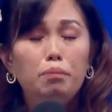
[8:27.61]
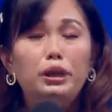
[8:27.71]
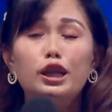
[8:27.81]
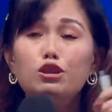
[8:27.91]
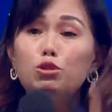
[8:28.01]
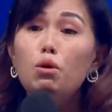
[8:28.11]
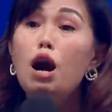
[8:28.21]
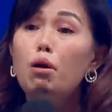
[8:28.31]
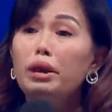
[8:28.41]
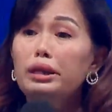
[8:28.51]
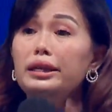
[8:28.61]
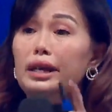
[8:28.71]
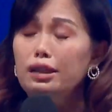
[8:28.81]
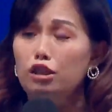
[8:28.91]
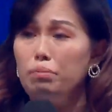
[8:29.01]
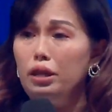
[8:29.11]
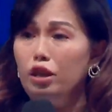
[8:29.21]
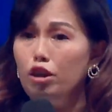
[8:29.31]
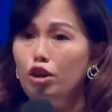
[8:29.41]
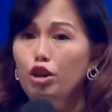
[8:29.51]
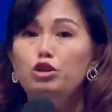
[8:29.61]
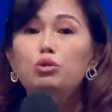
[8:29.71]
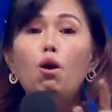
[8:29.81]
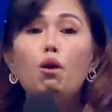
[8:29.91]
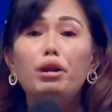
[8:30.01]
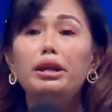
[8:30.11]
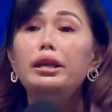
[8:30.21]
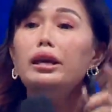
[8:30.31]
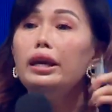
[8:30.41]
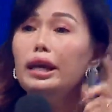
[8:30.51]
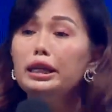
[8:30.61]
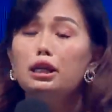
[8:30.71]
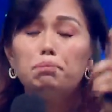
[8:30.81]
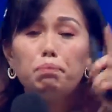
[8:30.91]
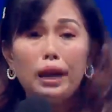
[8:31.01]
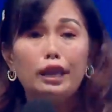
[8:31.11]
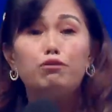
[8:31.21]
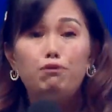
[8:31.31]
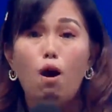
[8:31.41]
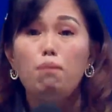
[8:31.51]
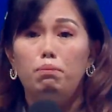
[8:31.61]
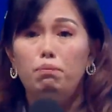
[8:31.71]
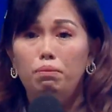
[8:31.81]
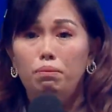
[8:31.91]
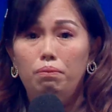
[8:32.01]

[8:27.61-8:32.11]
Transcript: Because you are already in Atomy. You are already in a platform.